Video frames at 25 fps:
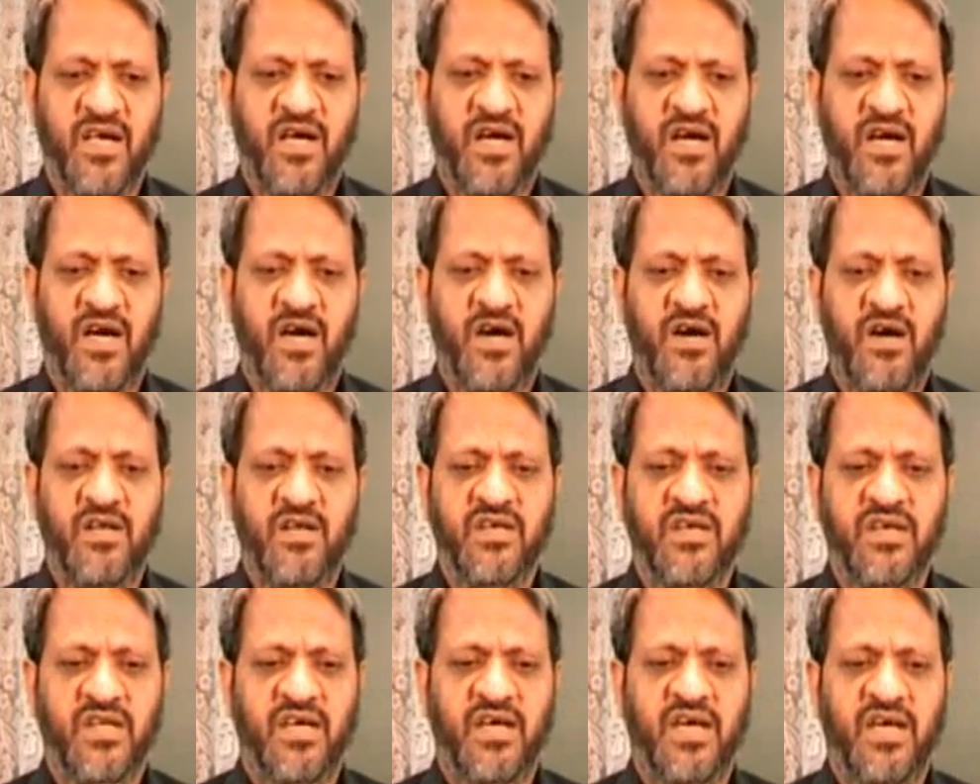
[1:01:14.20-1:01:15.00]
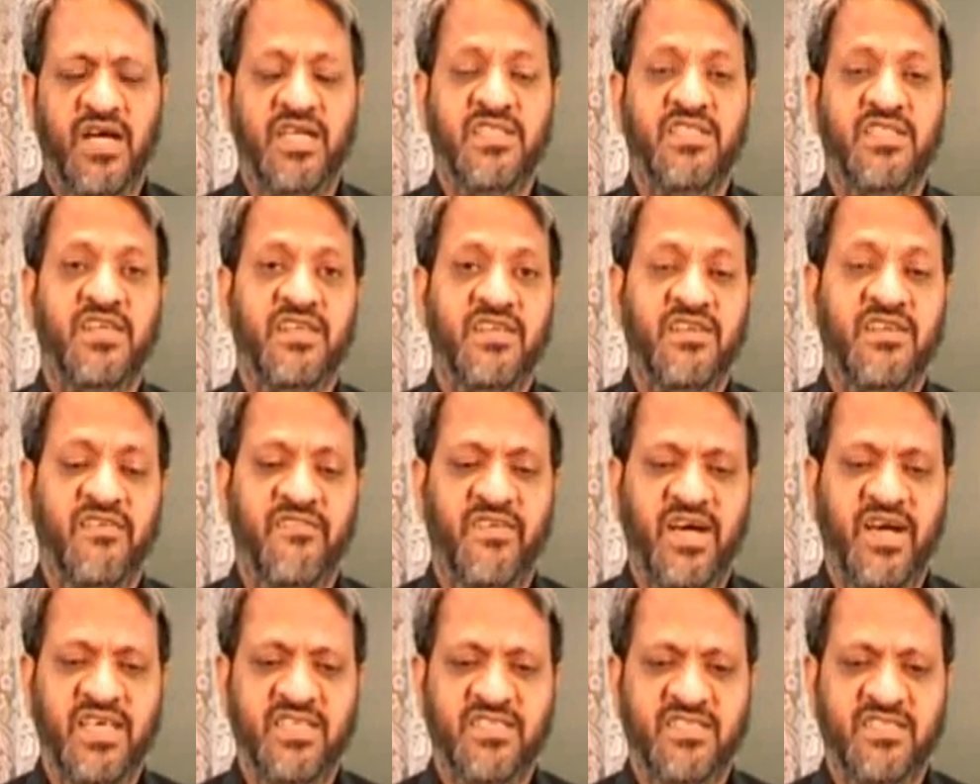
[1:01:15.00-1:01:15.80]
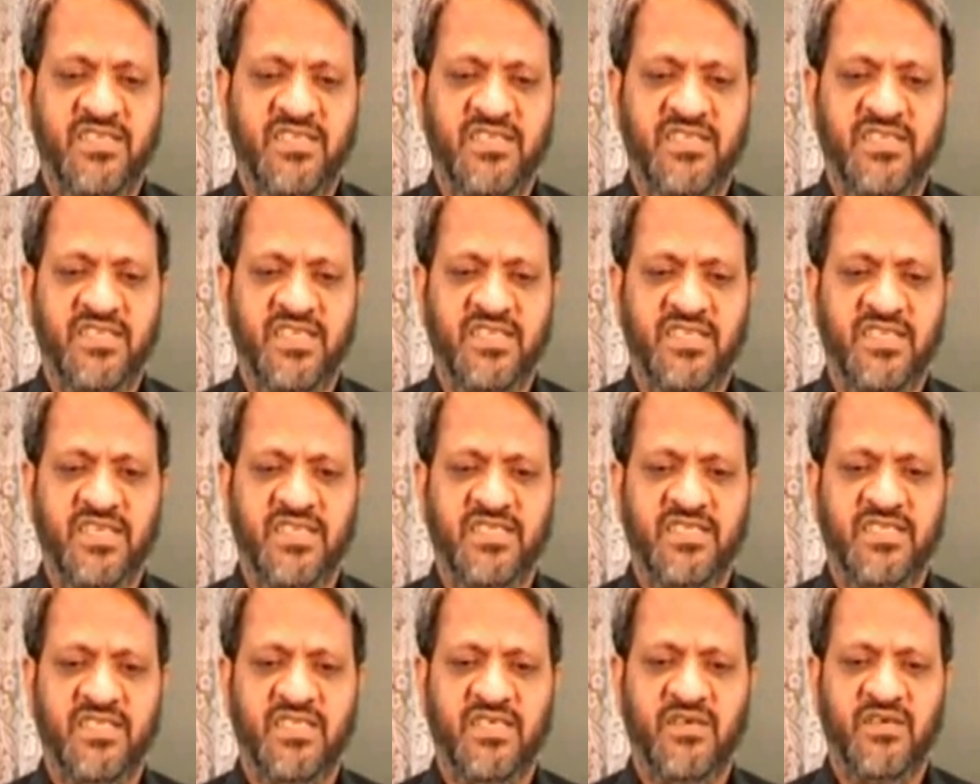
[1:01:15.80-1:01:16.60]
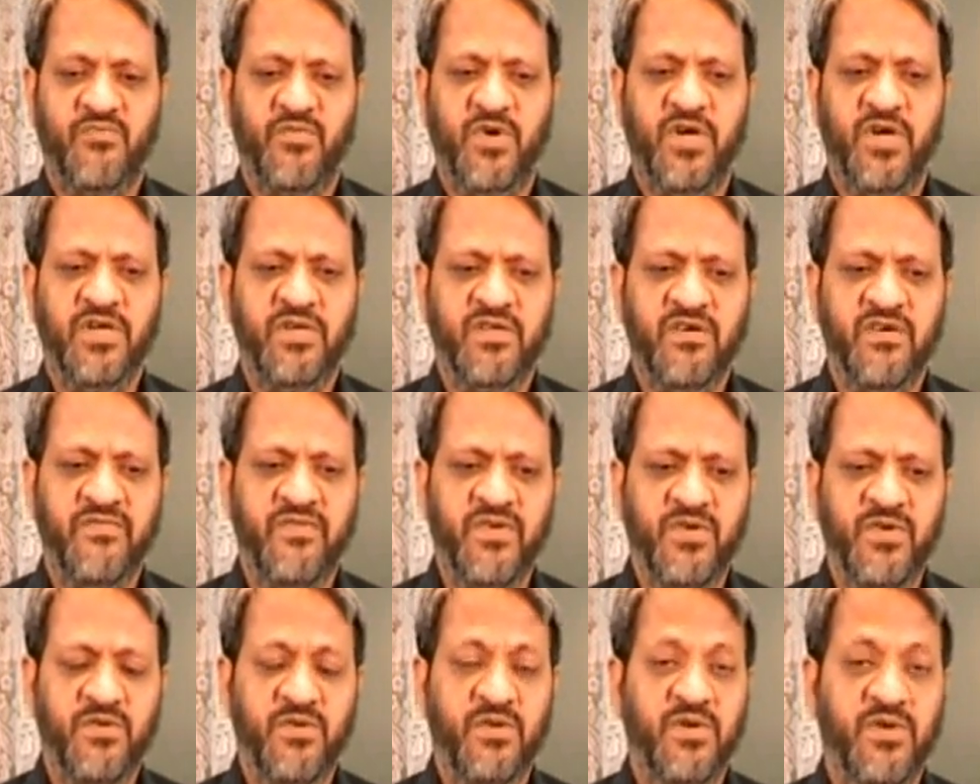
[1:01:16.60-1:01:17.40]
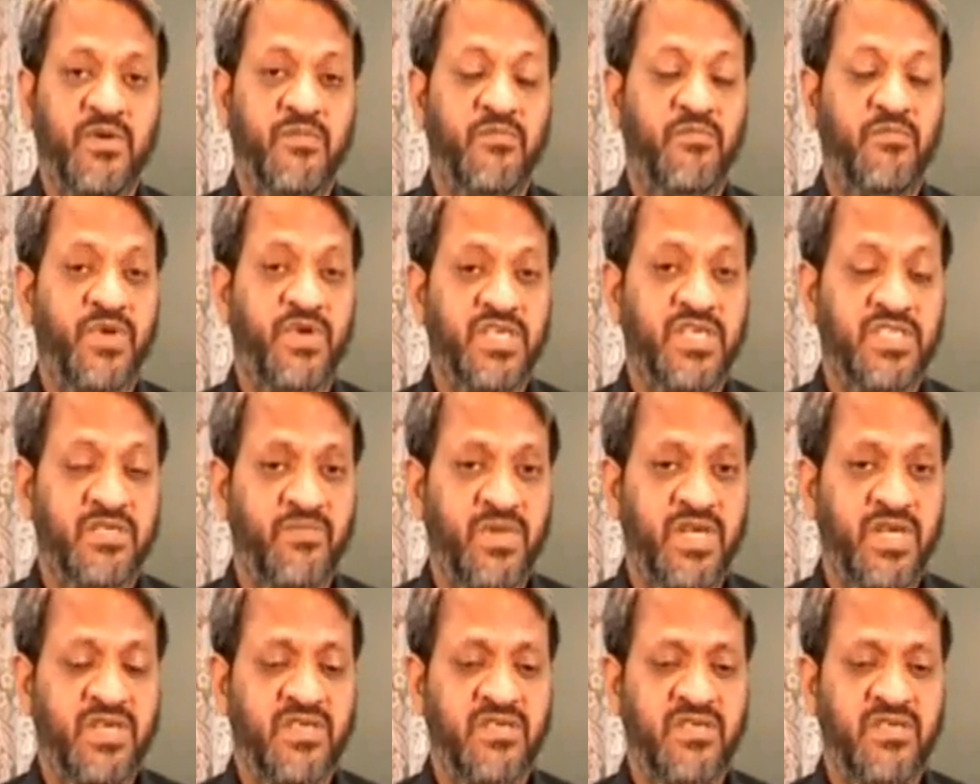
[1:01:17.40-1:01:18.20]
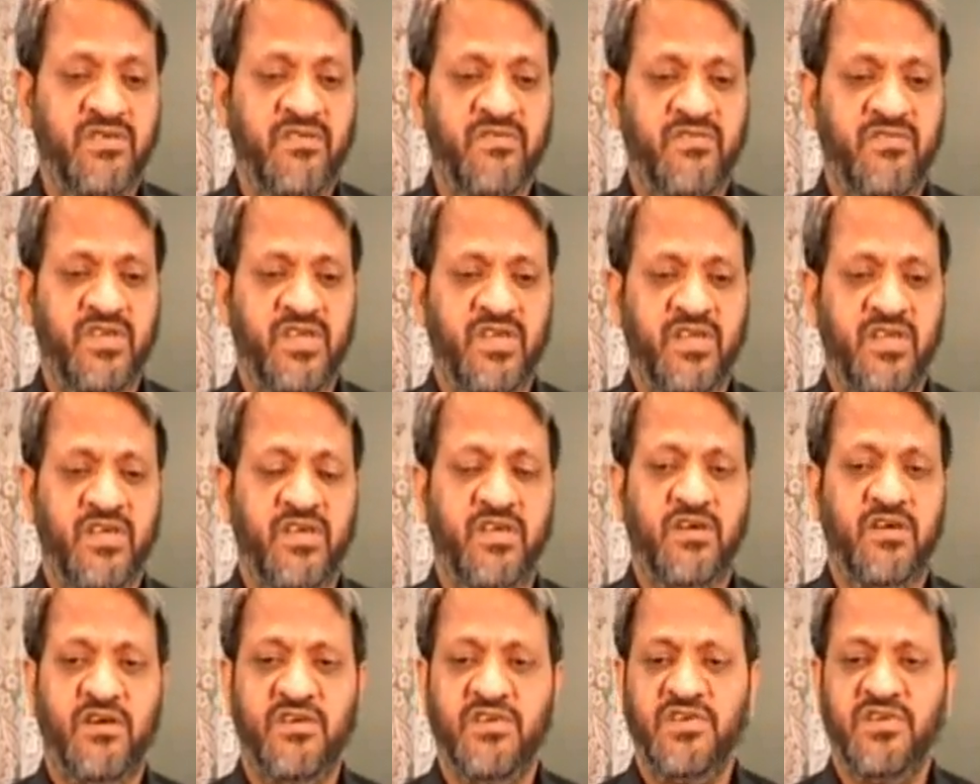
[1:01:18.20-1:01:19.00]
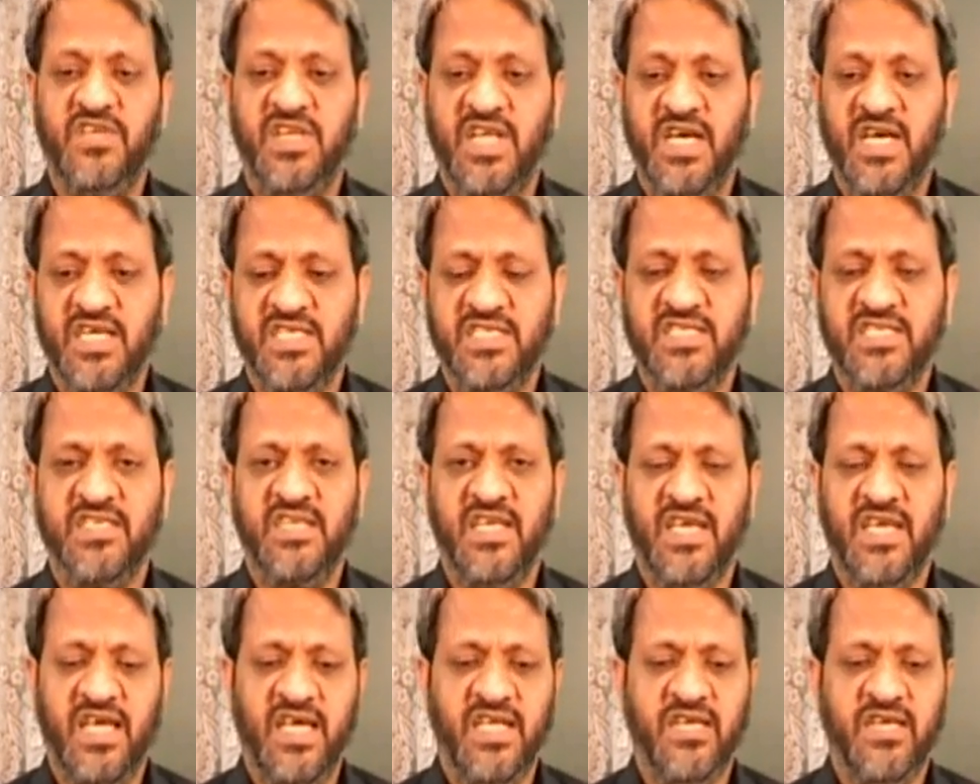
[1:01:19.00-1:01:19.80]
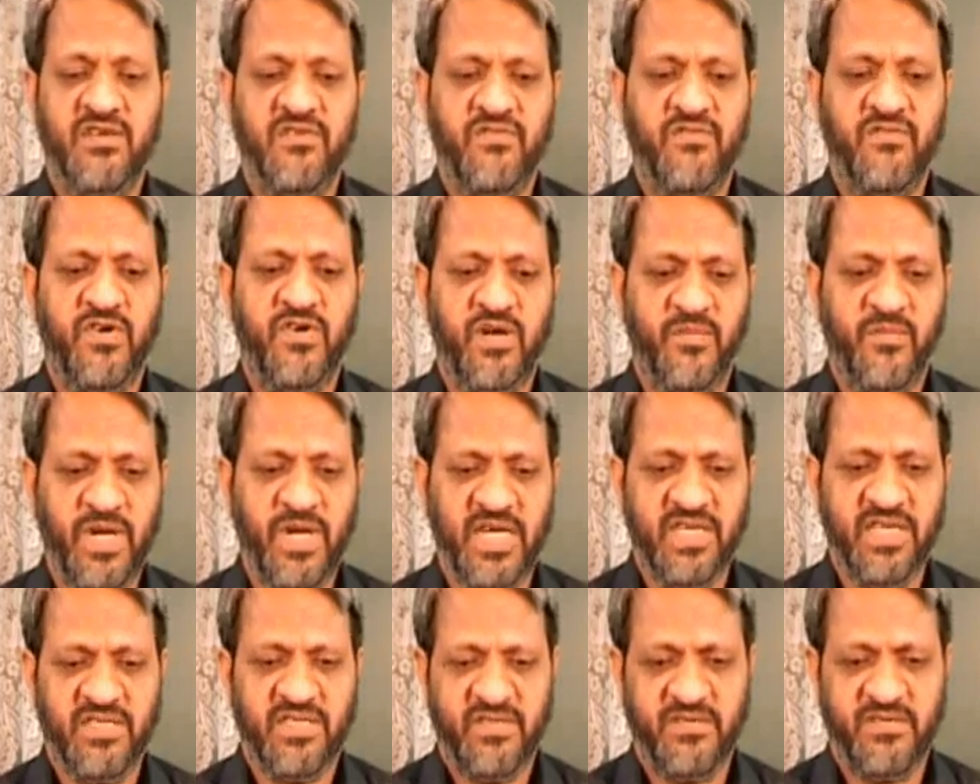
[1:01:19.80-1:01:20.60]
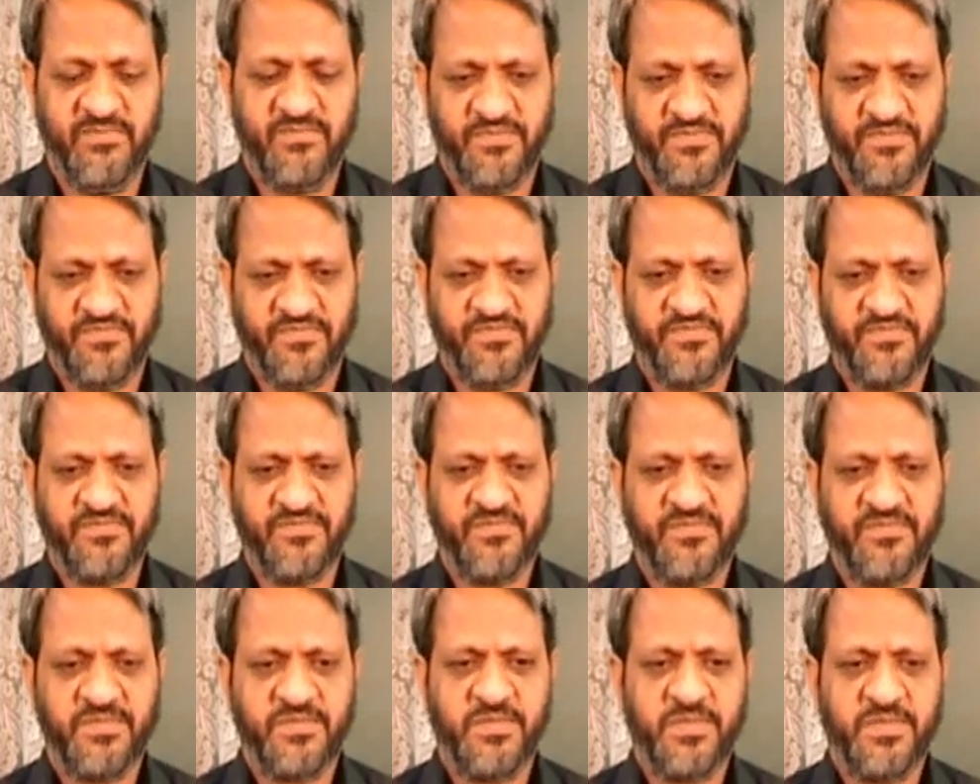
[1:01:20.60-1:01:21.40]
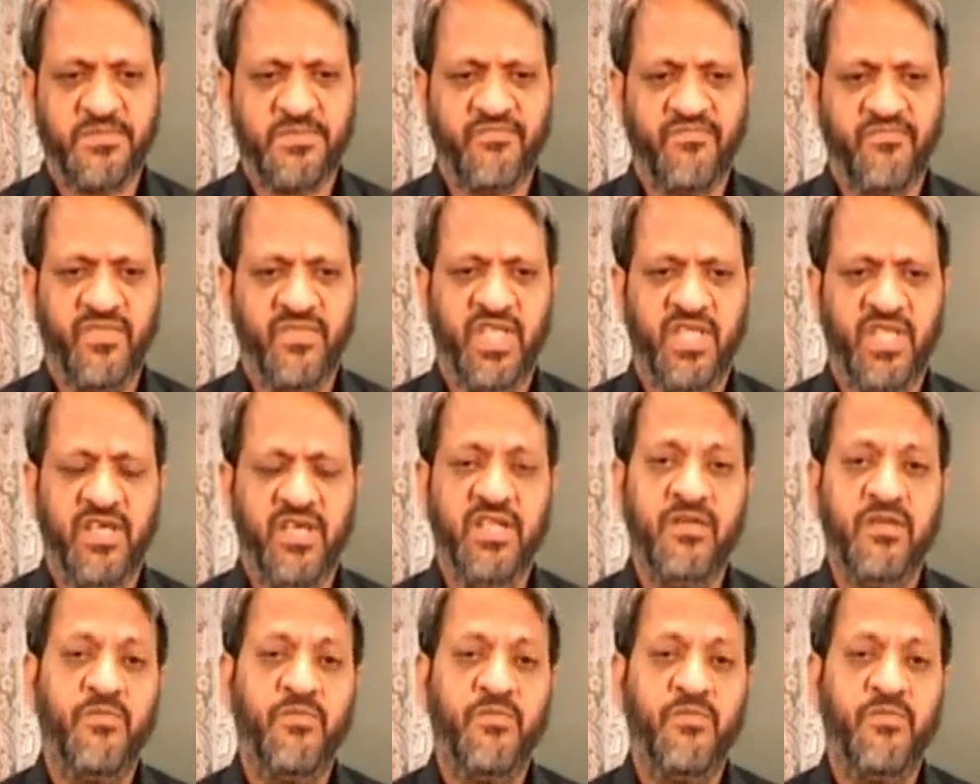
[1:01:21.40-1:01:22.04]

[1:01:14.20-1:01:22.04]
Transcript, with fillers: on other devices such as point of view, perspective, contrast and format. In